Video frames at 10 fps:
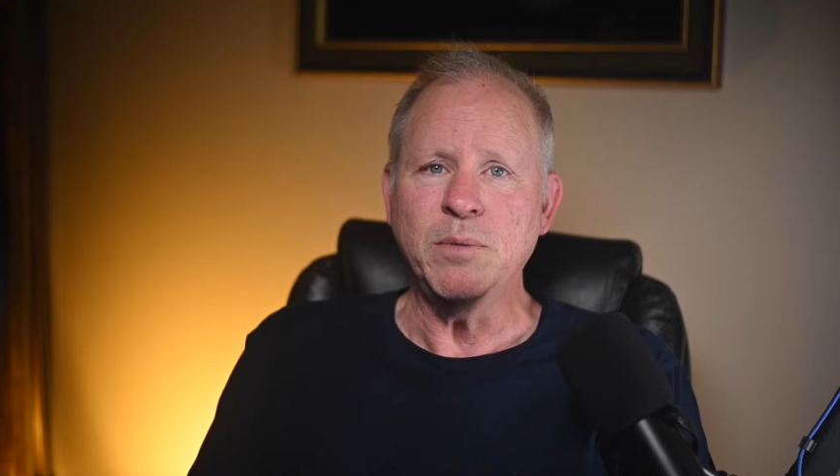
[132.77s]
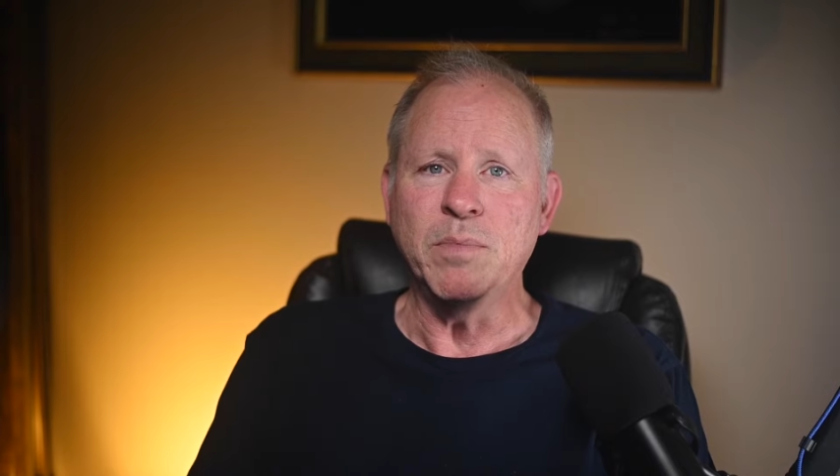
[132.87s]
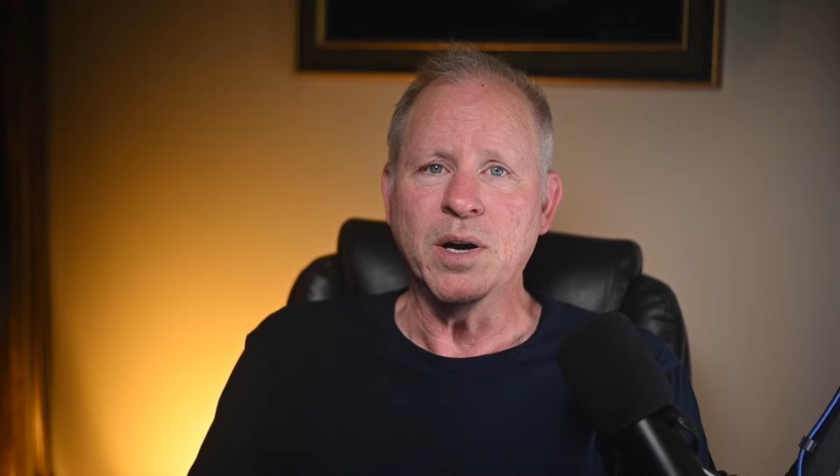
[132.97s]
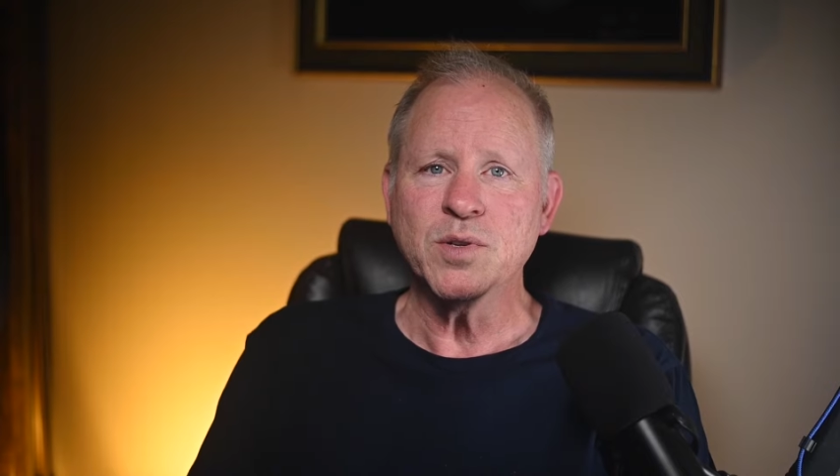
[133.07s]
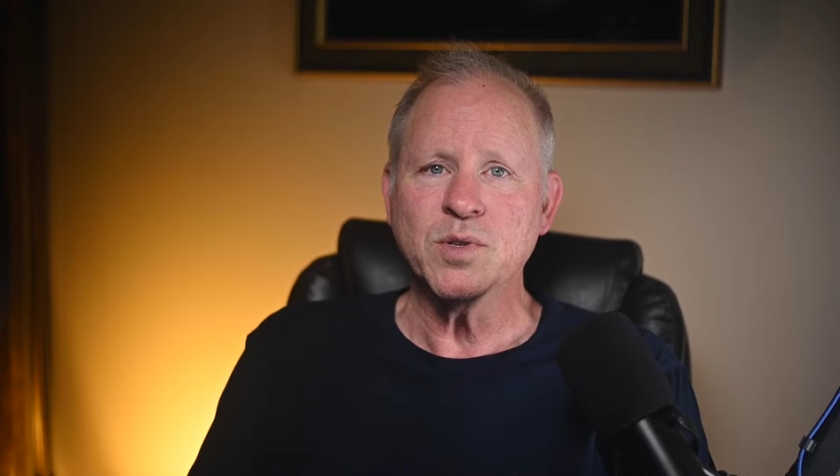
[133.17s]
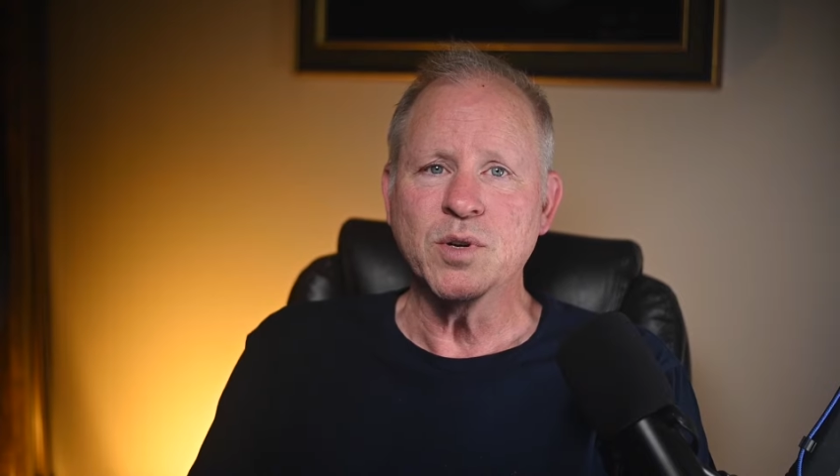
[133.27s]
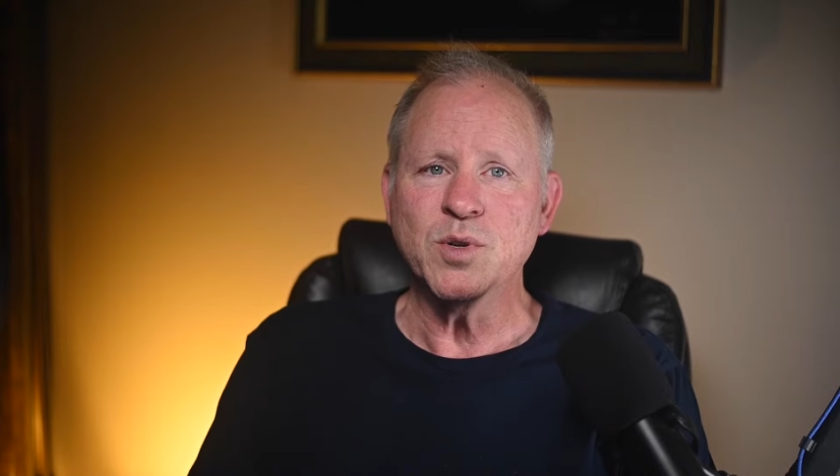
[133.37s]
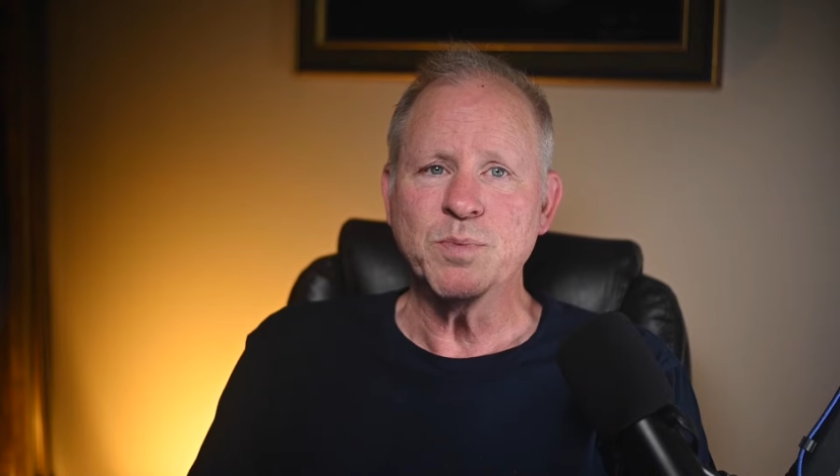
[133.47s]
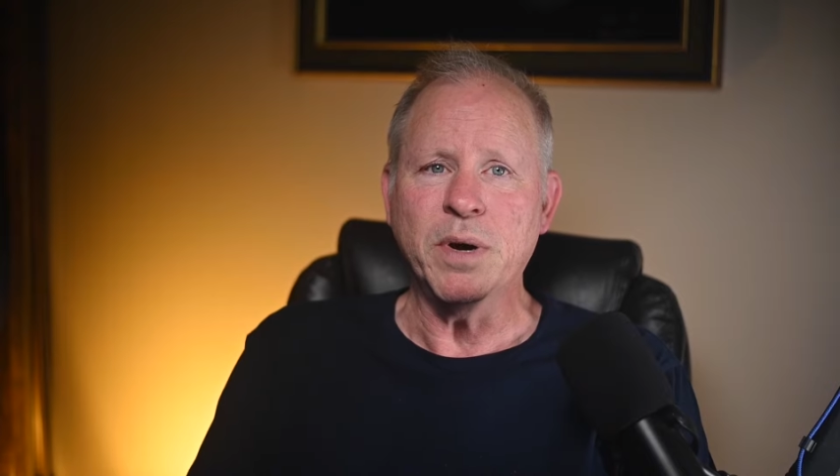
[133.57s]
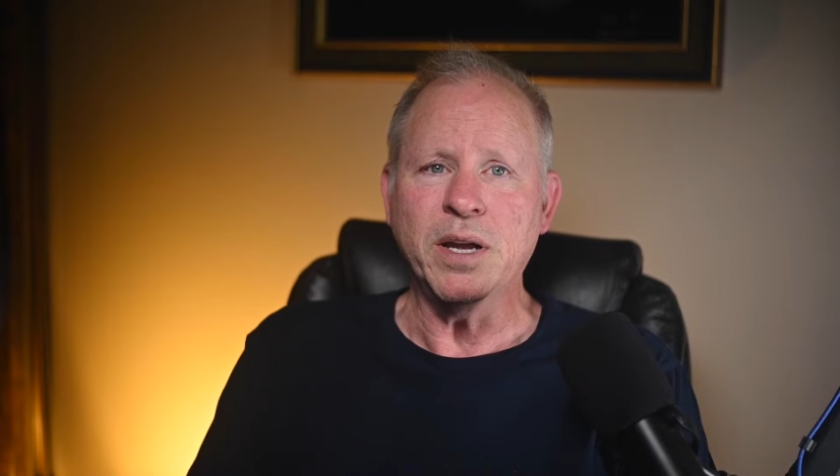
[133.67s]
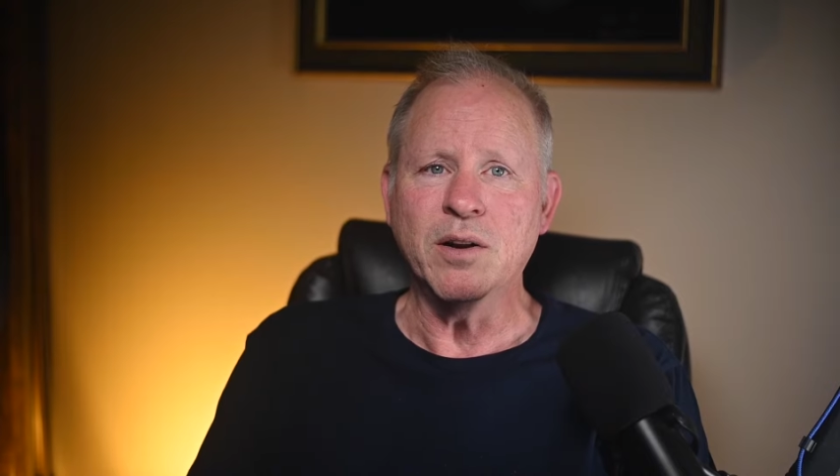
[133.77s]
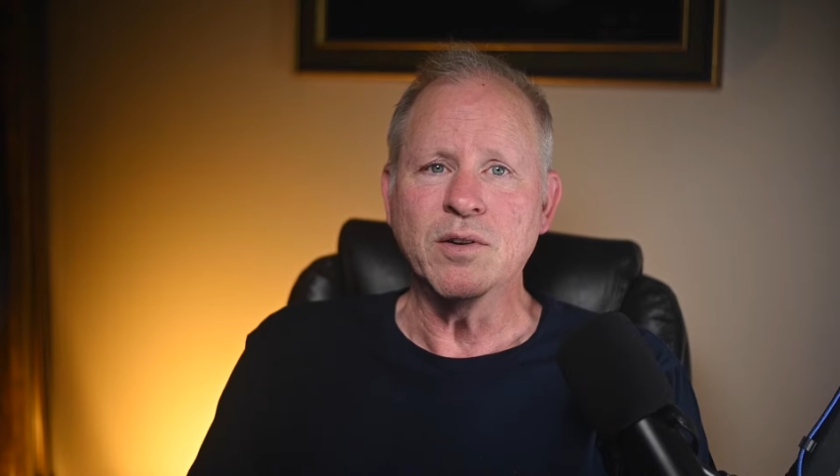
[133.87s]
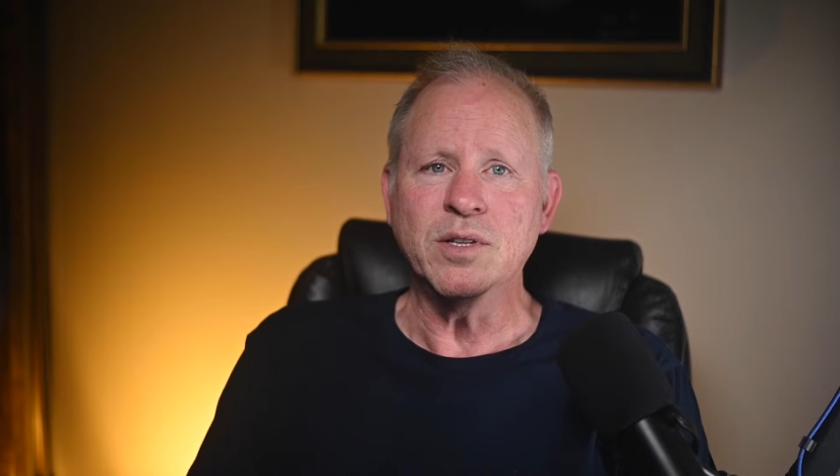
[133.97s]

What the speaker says: Boxster Spyder